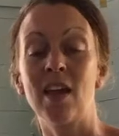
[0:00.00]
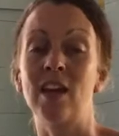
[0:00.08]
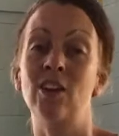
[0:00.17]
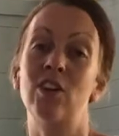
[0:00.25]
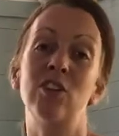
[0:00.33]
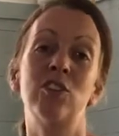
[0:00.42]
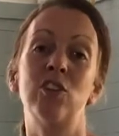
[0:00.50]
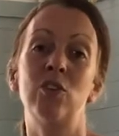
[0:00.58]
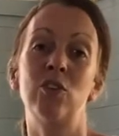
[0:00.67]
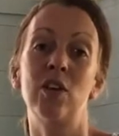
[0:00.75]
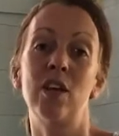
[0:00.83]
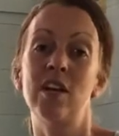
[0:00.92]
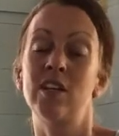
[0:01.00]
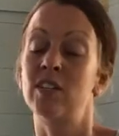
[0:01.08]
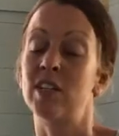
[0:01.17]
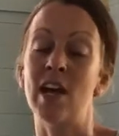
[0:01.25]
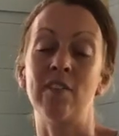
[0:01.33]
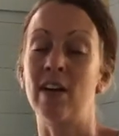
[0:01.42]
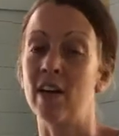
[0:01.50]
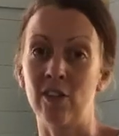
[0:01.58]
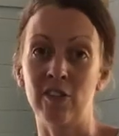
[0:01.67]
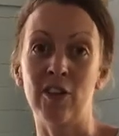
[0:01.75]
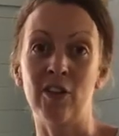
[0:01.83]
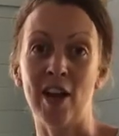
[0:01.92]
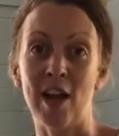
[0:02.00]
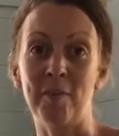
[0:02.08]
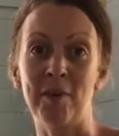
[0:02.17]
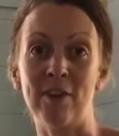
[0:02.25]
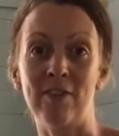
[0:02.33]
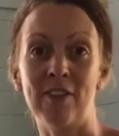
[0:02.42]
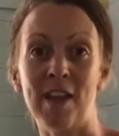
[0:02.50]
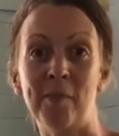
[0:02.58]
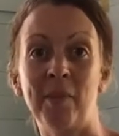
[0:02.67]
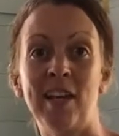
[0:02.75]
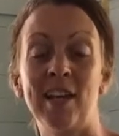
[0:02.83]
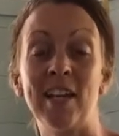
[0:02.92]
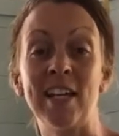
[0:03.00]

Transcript: and also to have a healthier, happier family.